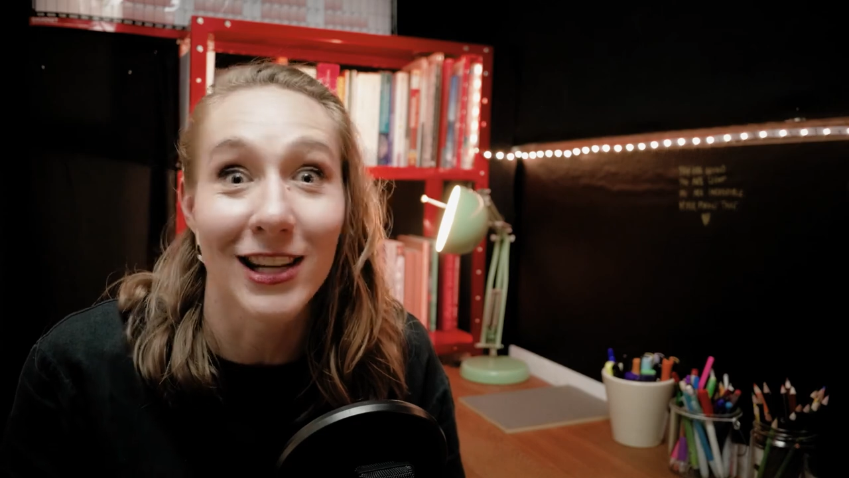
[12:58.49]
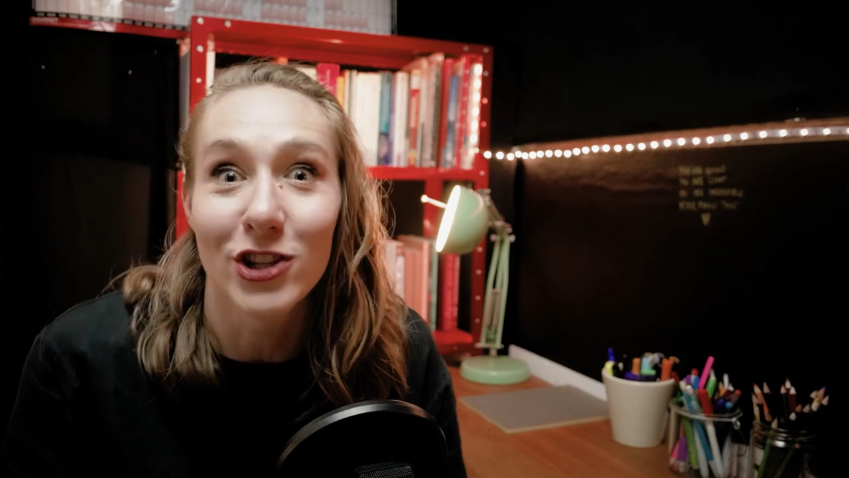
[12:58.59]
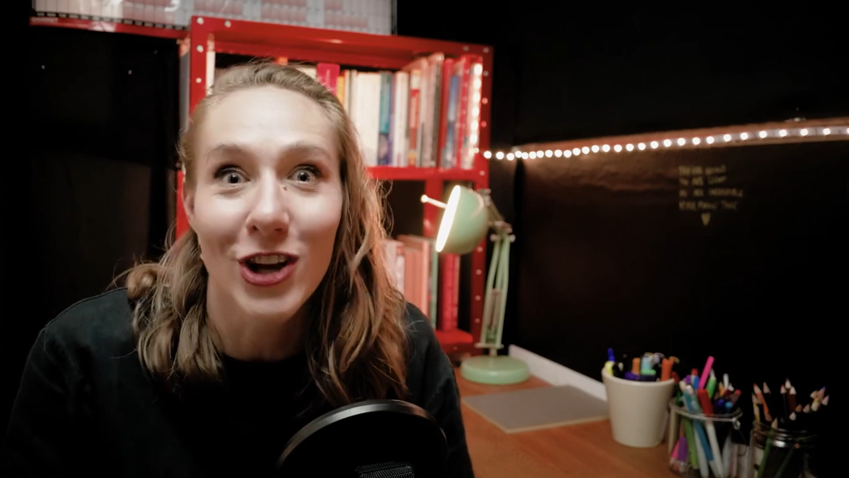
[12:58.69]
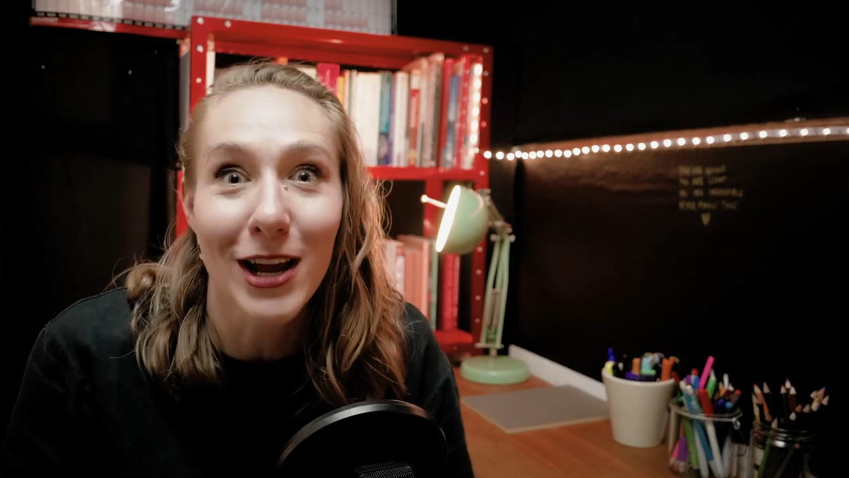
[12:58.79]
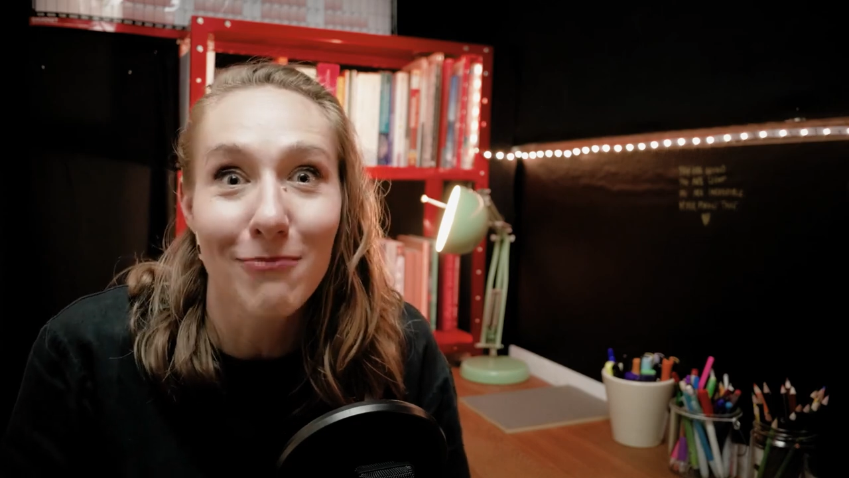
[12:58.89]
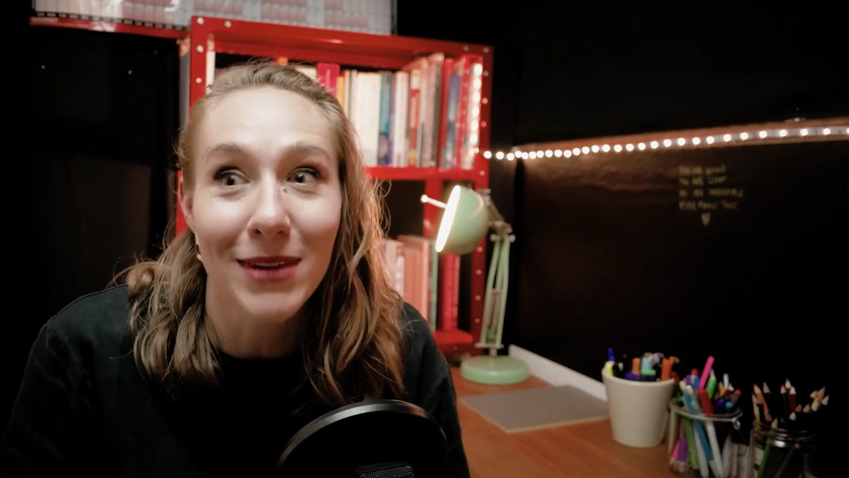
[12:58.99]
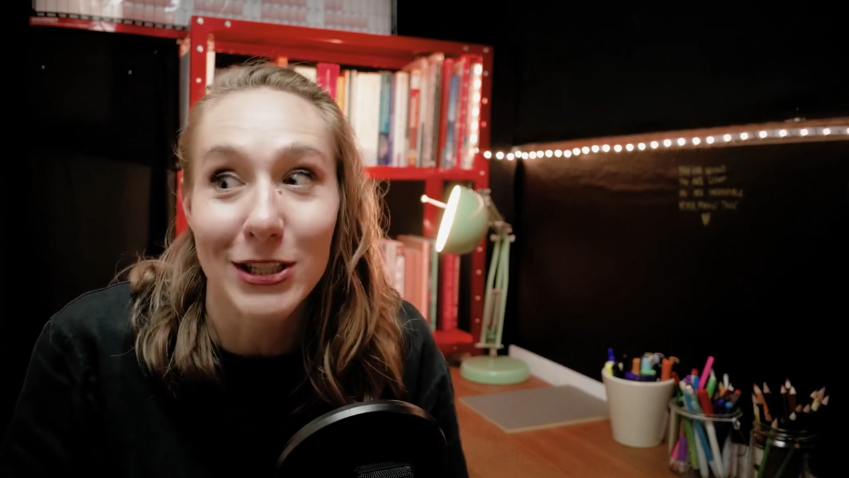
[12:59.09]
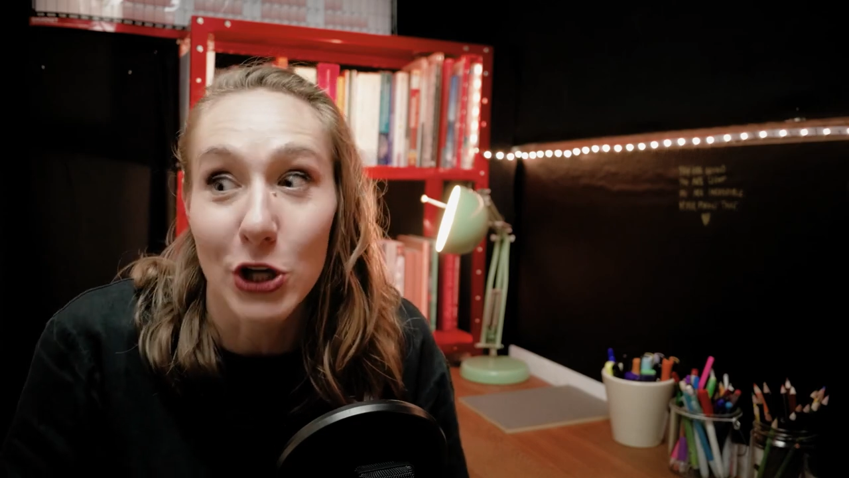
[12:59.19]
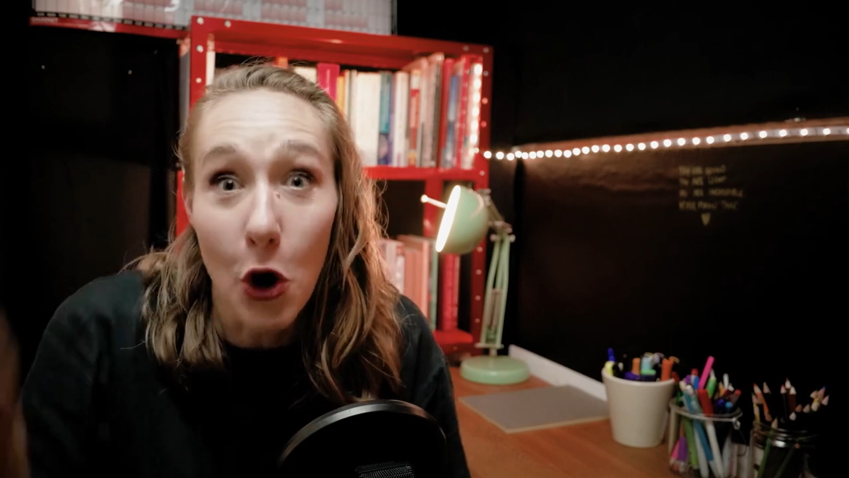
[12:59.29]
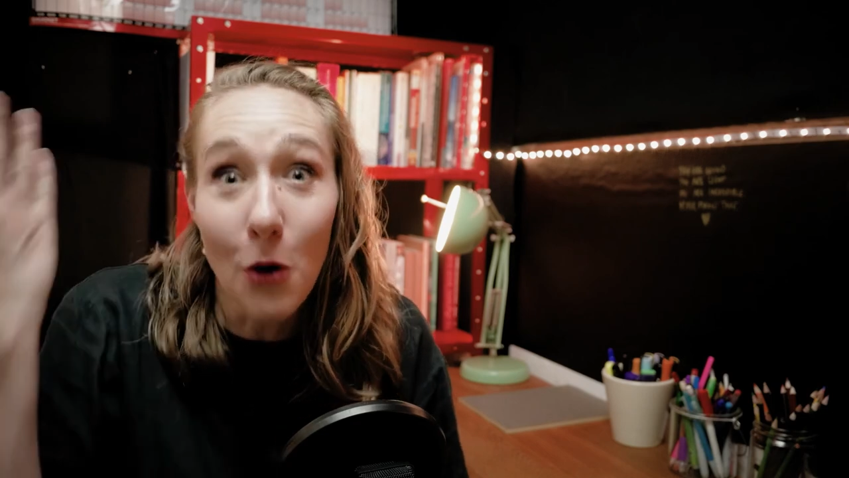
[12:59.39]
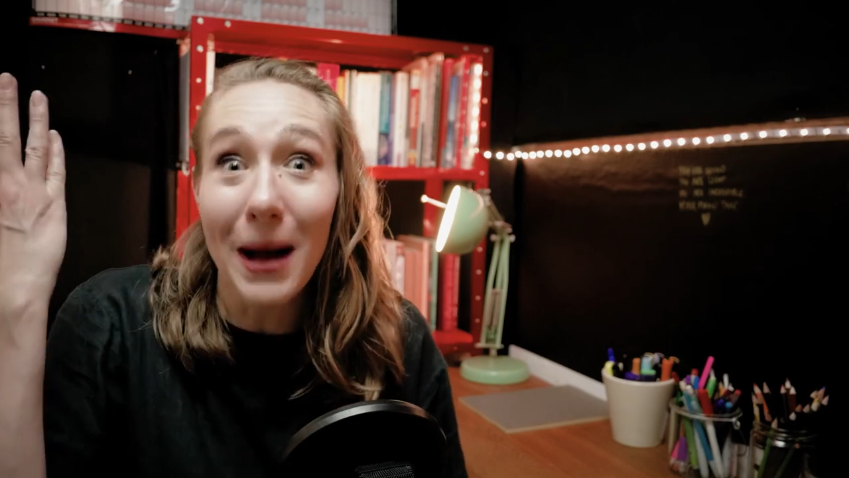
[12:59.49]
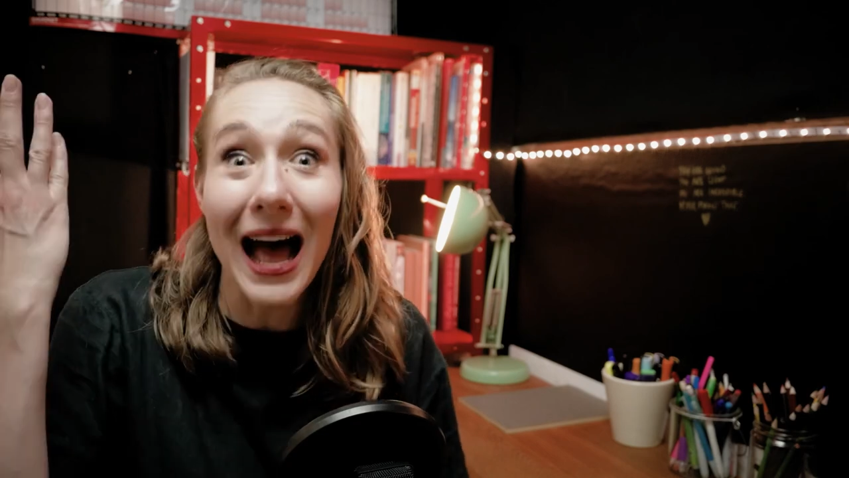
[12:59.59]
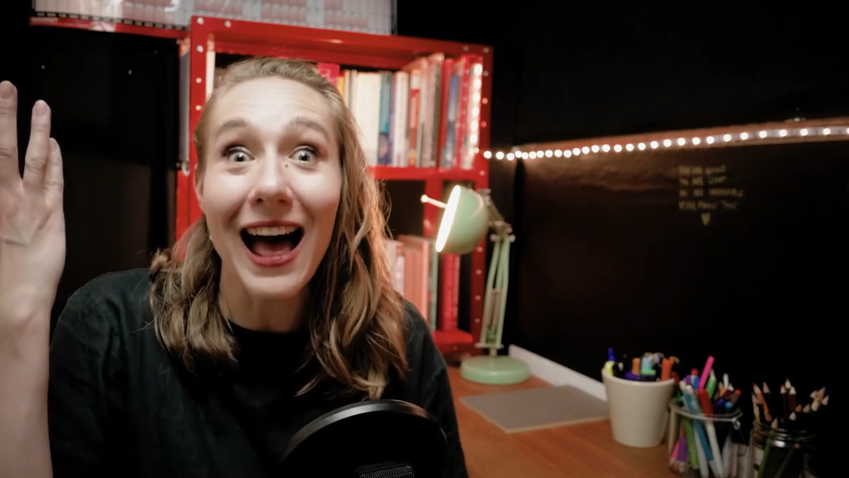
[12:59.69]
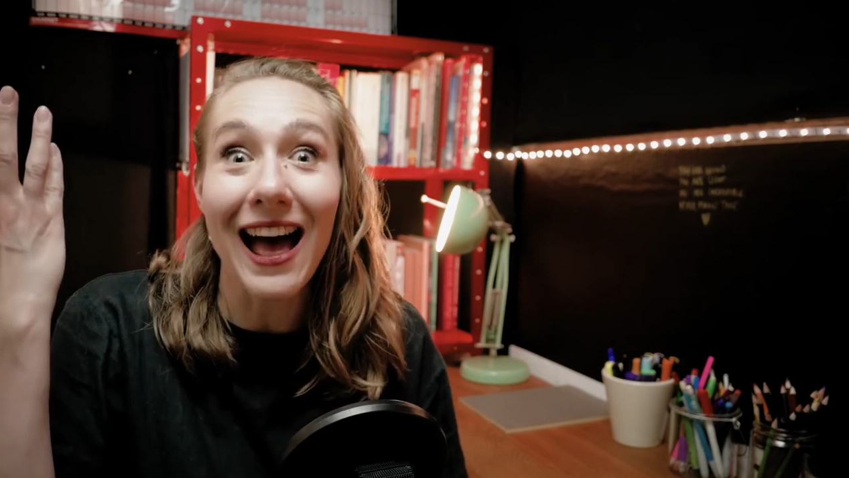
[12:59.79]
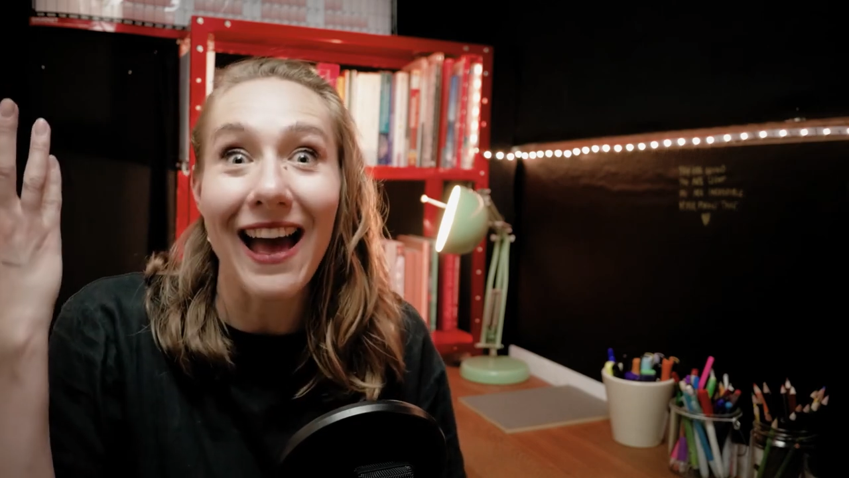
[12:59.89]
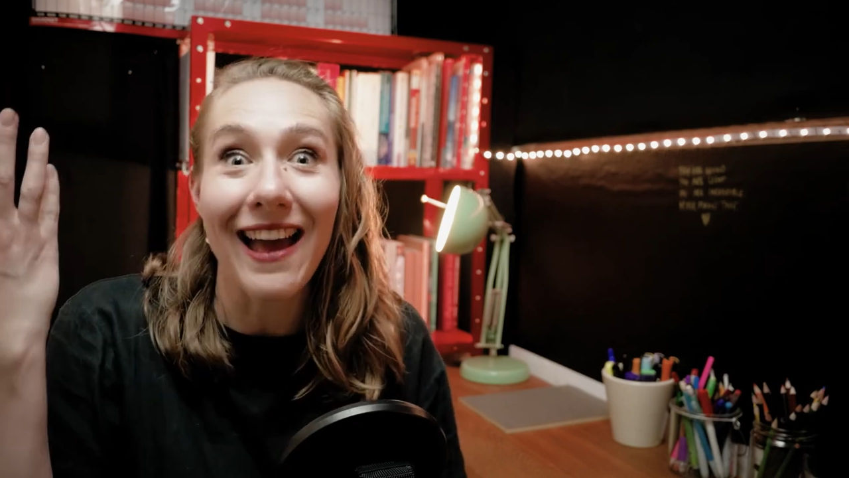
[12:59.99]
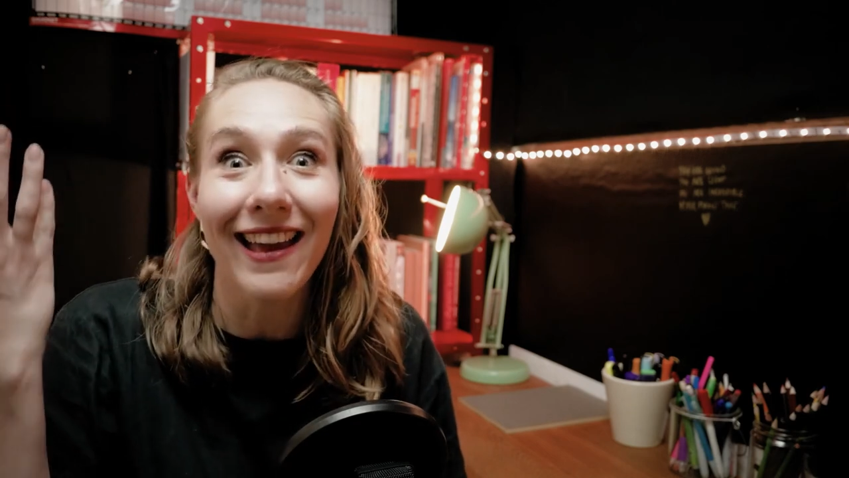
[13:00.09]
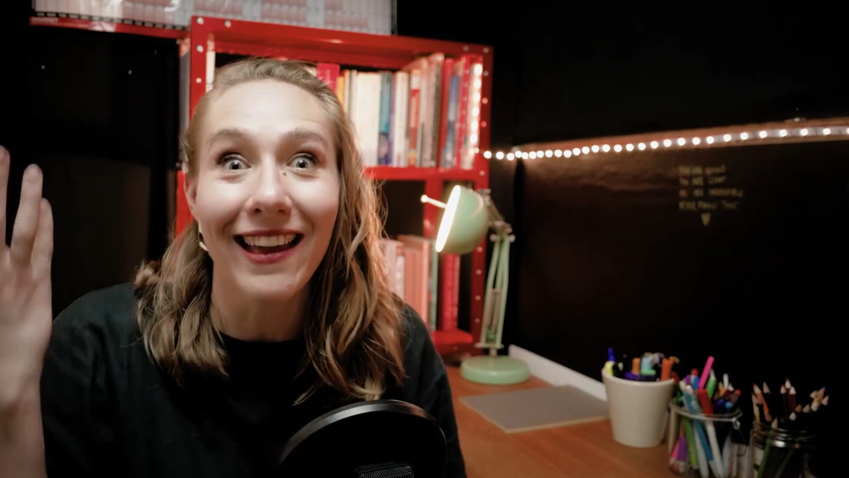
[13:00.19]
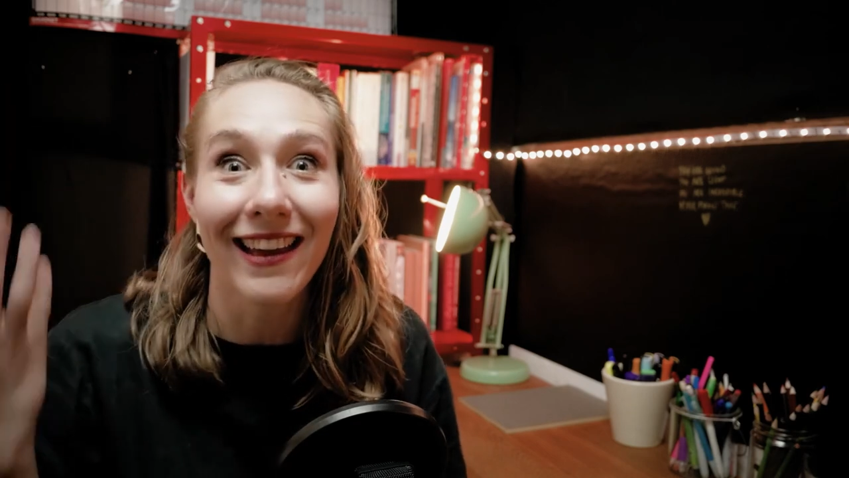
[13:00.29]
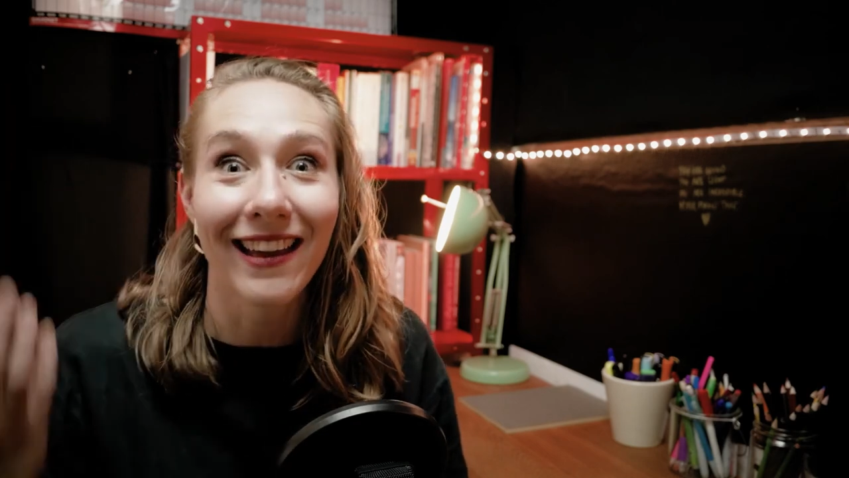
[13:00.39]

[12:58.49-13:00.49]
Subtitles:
enjambment, oh my!